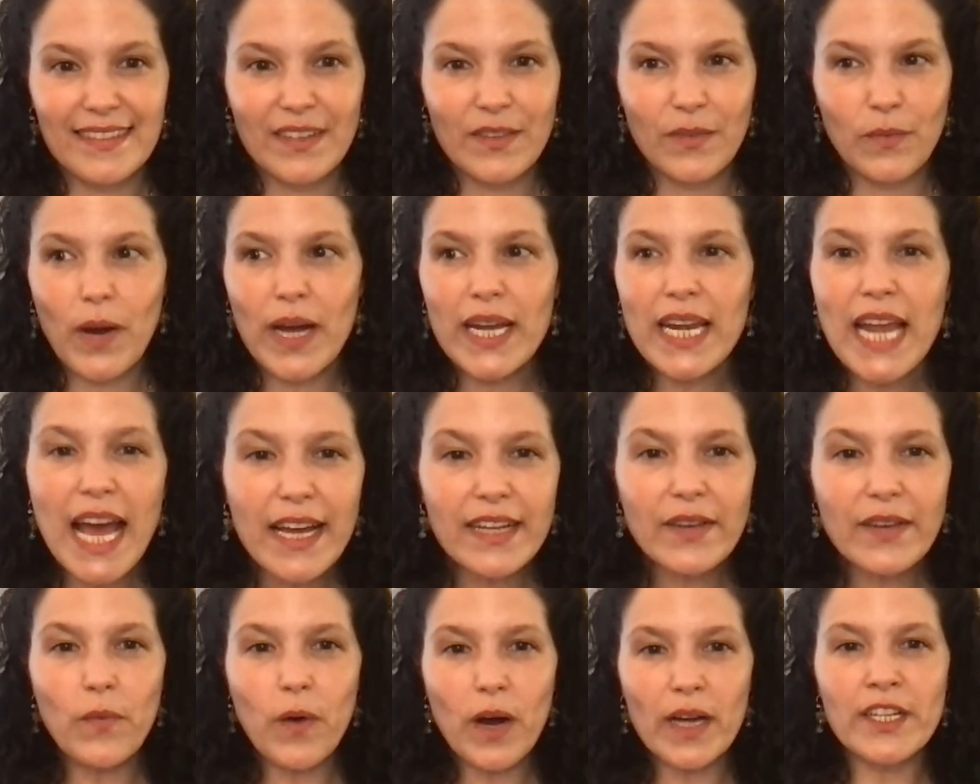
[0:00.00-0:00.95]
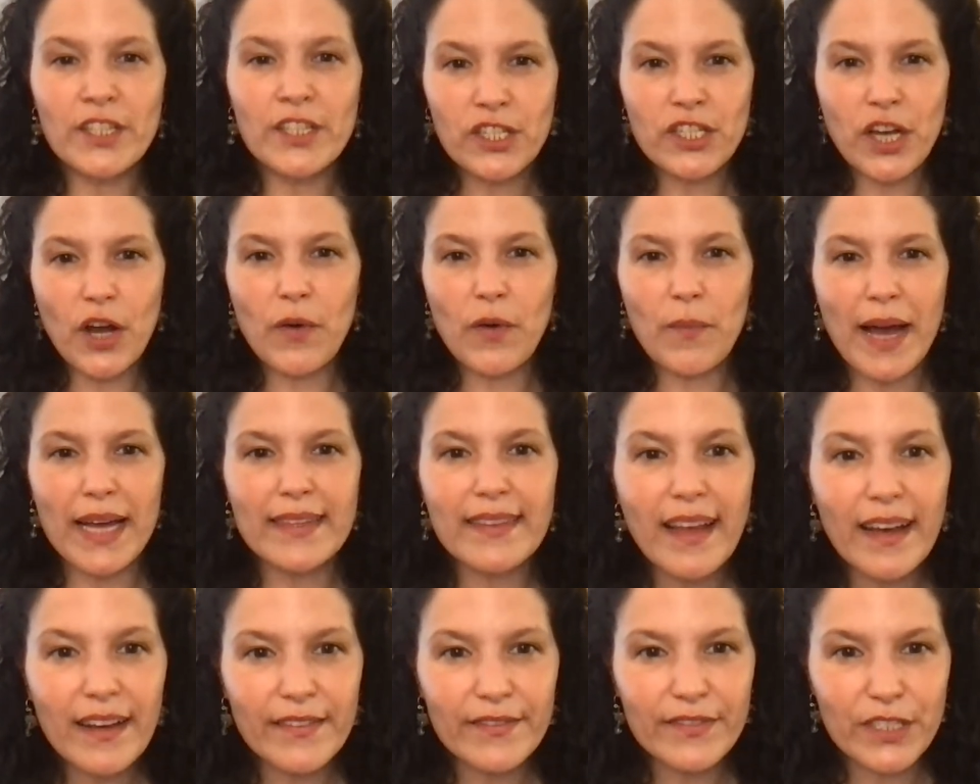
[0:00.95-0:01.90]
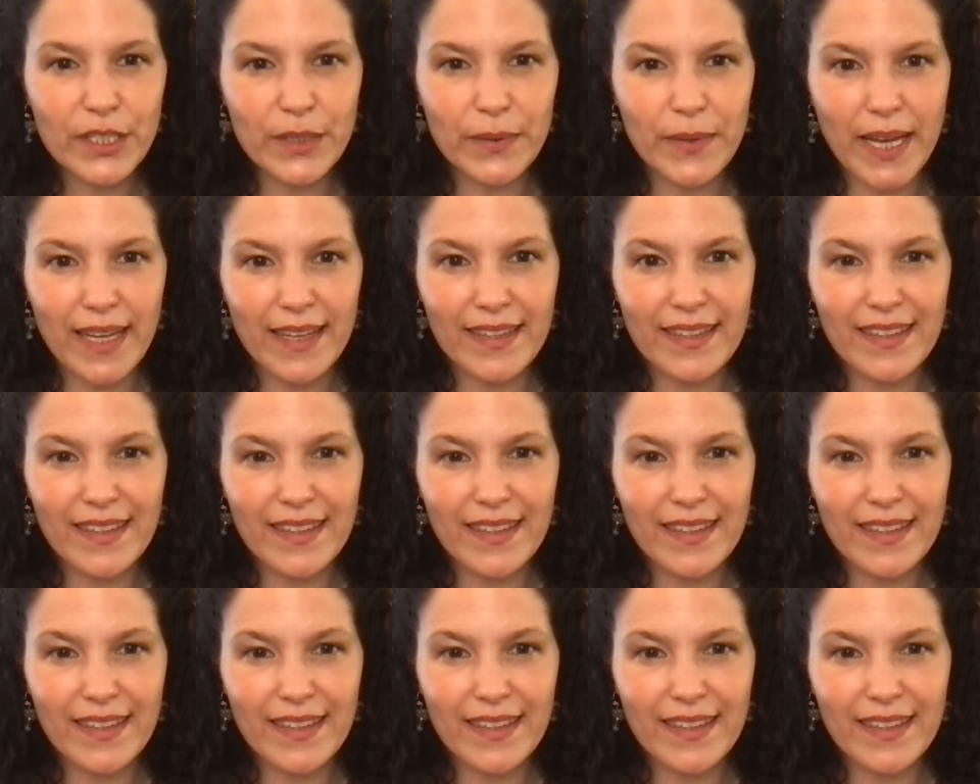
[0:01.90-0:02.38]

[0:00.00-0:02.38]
when I want to show my love to it?